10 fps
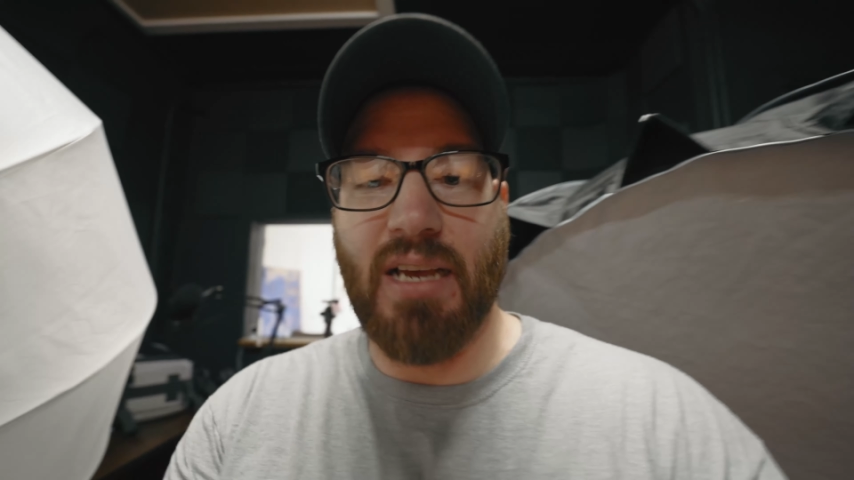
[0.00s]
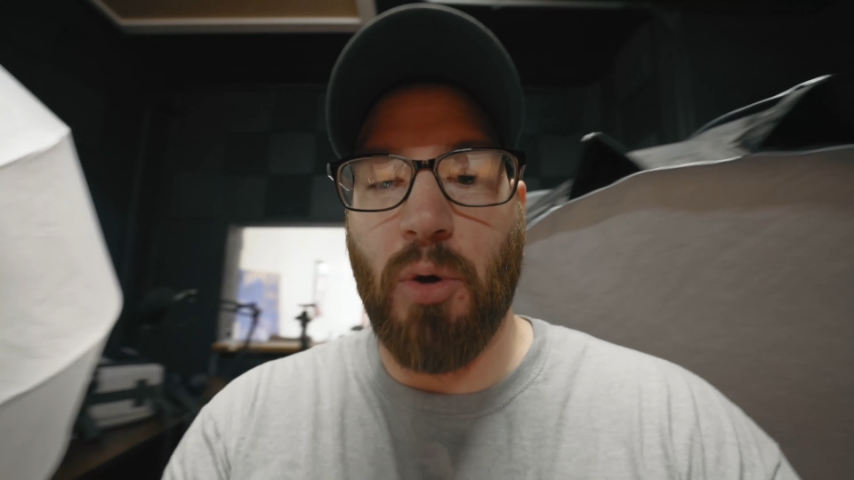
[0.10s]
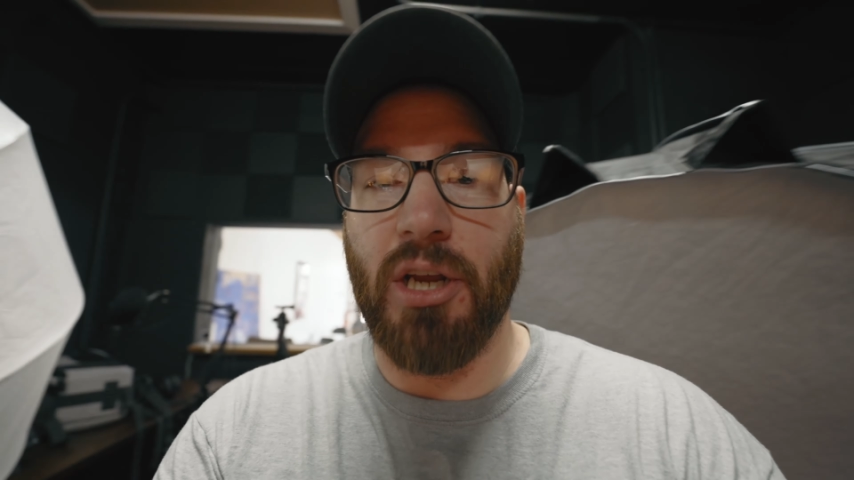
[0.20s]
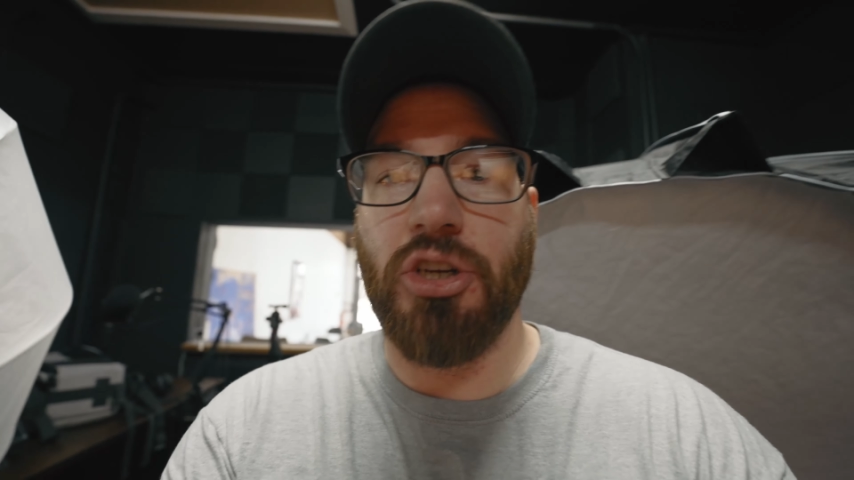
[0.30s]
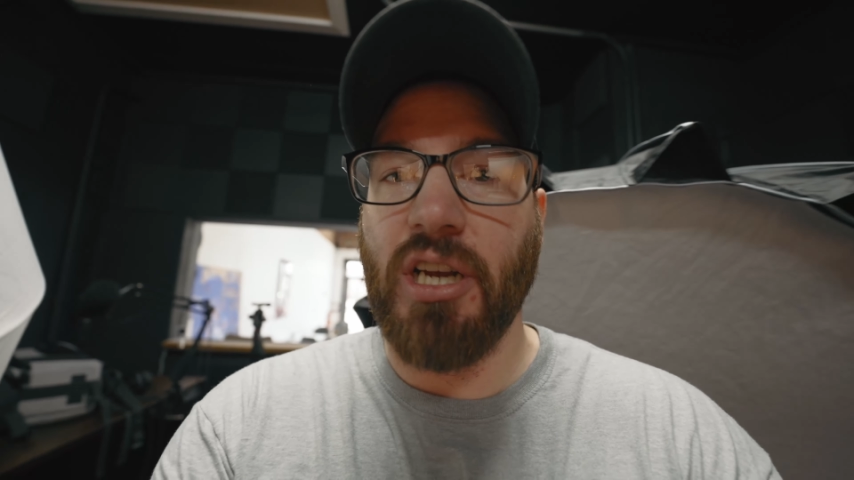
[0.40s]
That
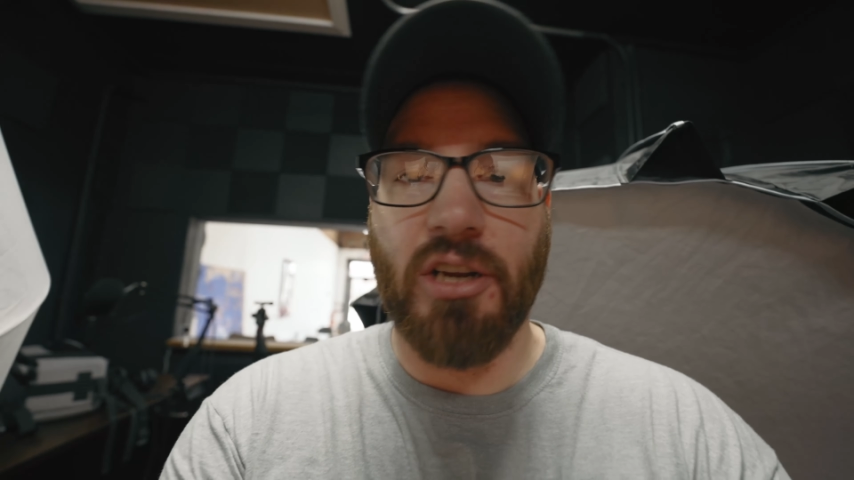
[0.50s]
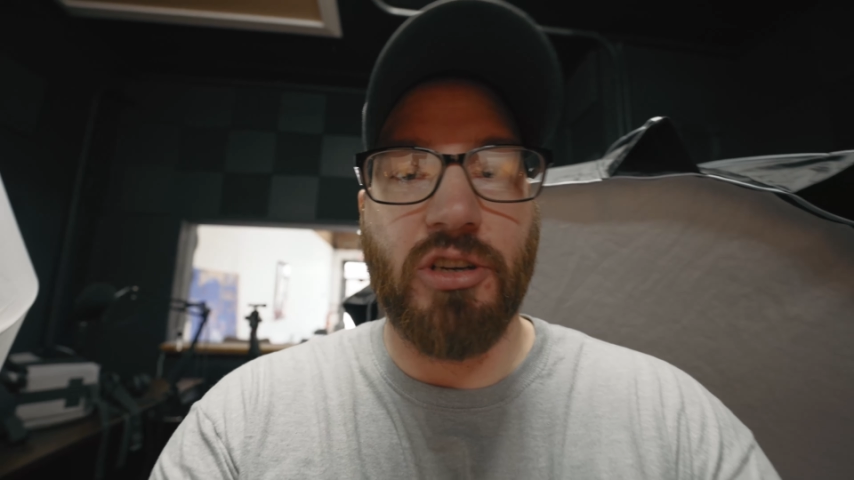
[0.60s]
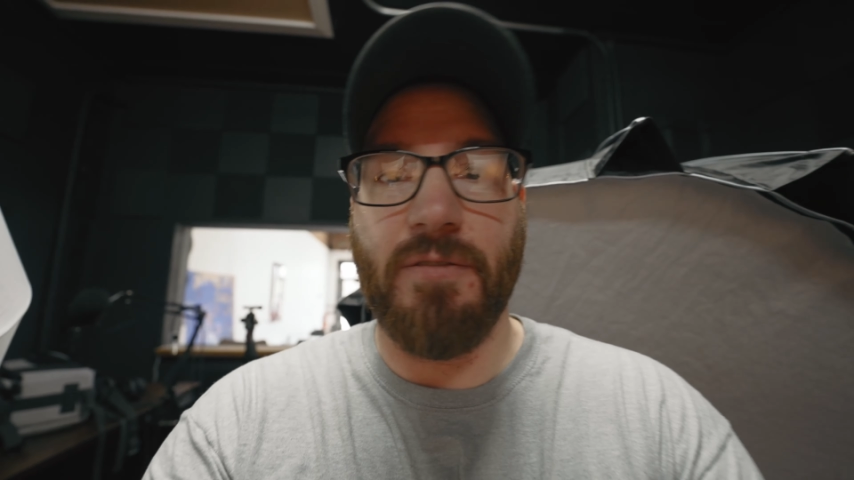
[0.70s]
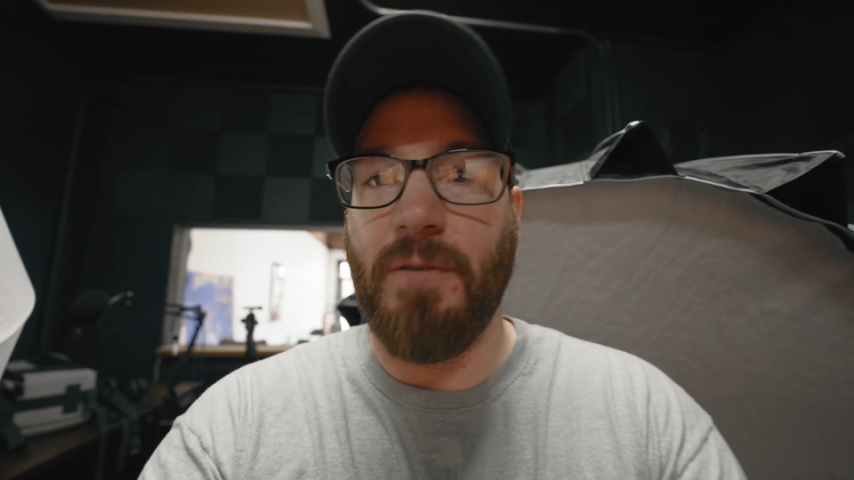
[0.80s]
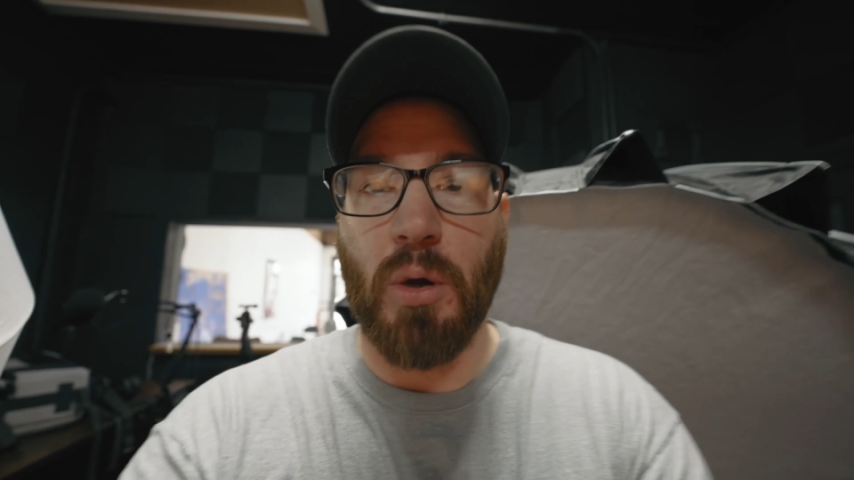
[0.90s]
way she can
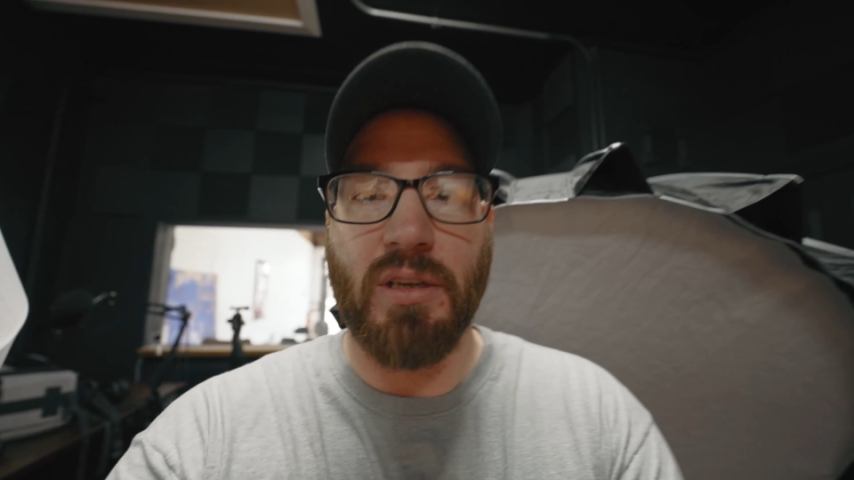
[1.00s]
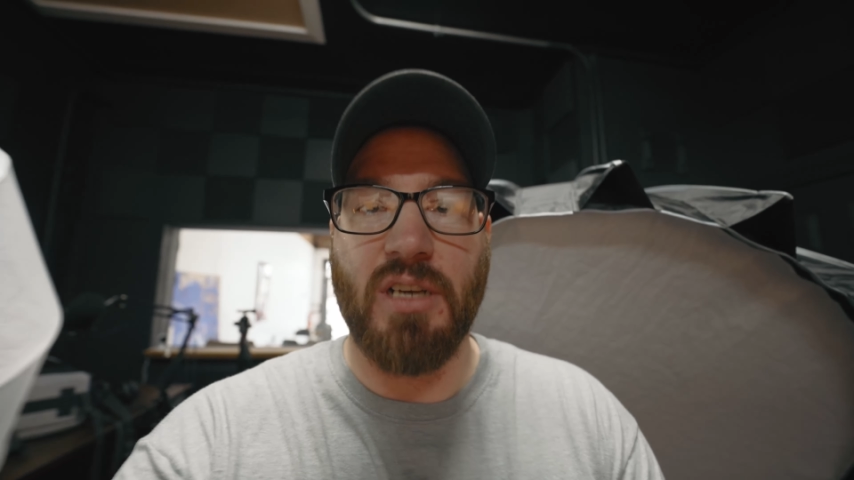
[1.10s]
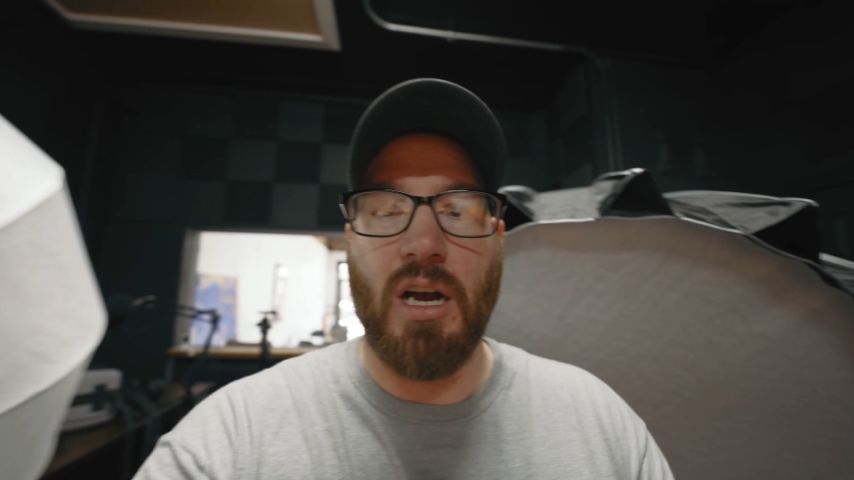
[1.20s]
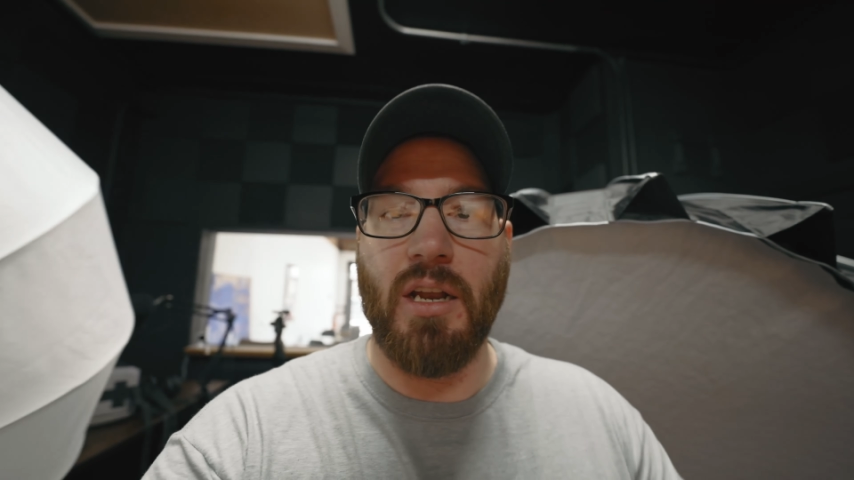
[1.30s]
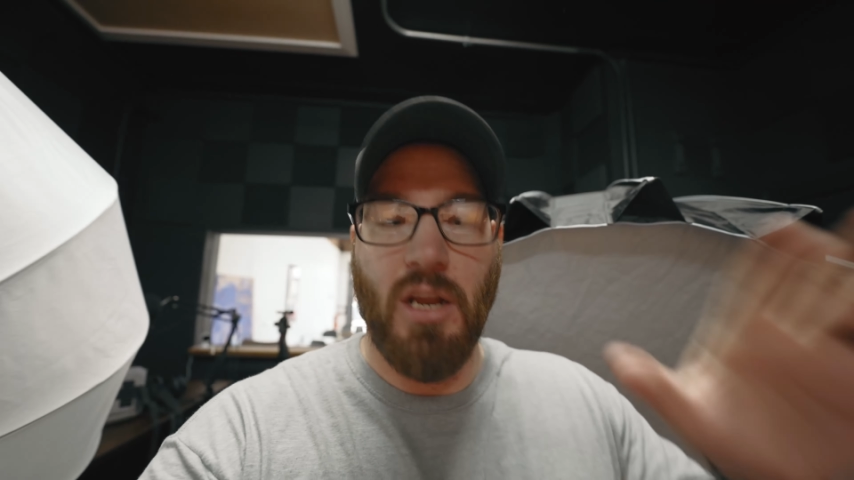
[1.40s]
just focus
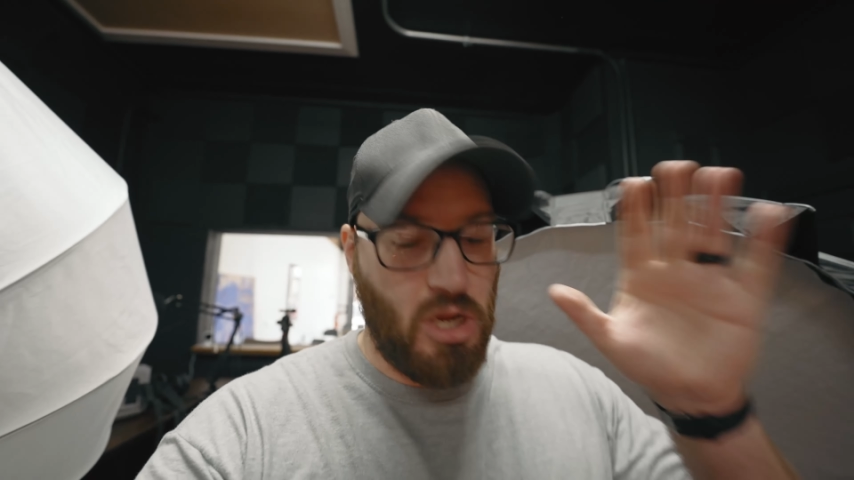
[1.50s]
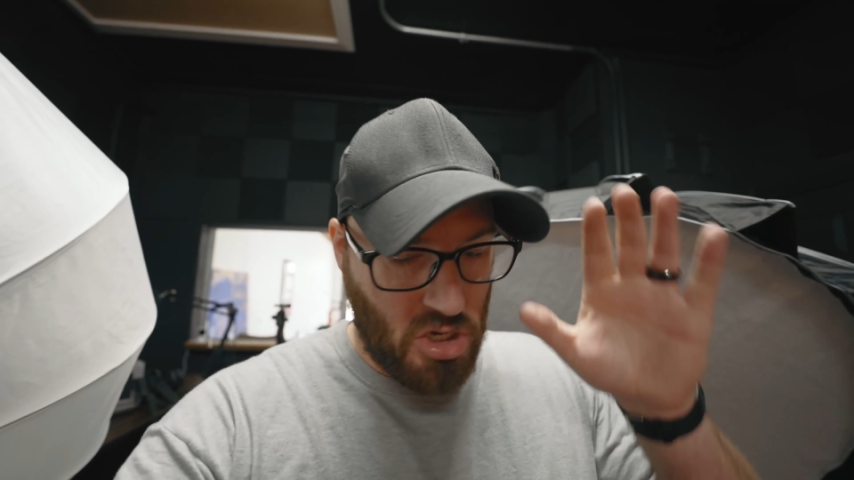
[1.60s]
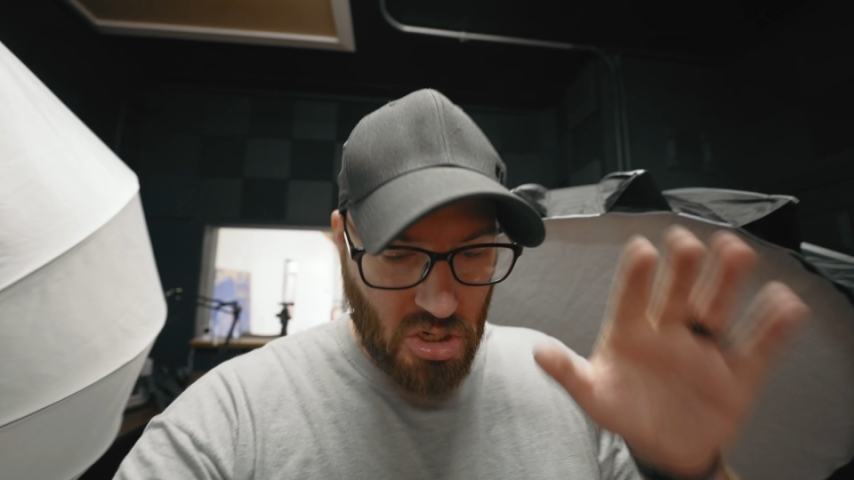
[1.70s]
on